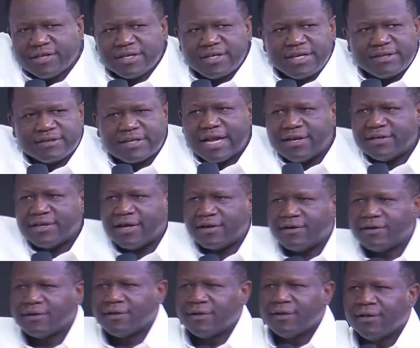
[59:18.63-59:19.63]
the standard.
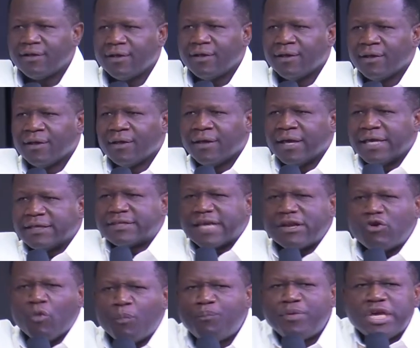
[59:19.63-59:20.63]
He said,
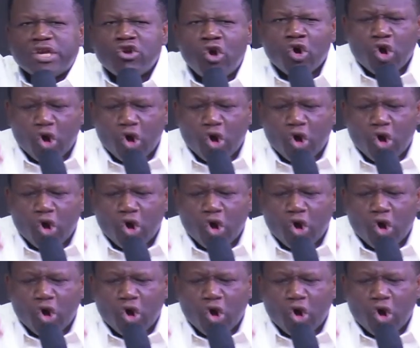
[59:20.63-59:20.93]
oh, be not